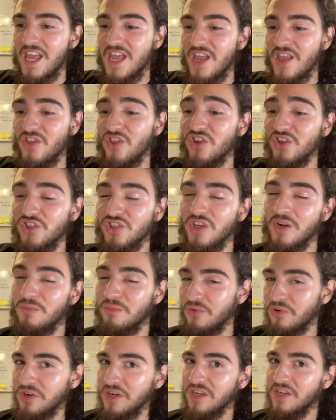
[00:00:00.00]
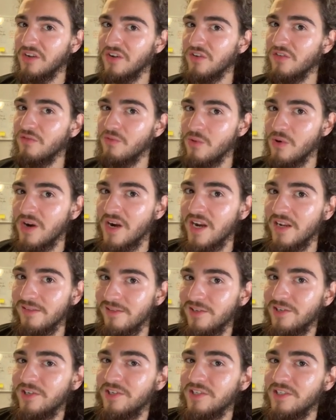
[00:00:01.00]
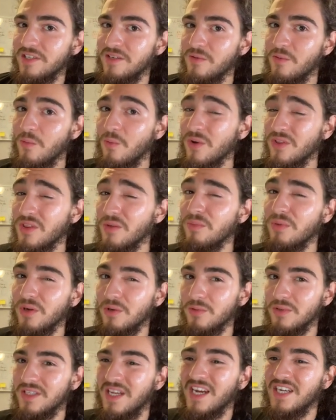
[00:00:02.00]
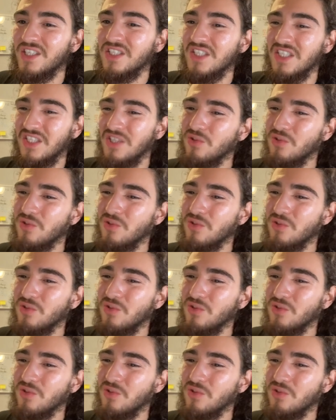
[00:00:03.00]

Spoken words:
the summary of what I learned and what the book was actually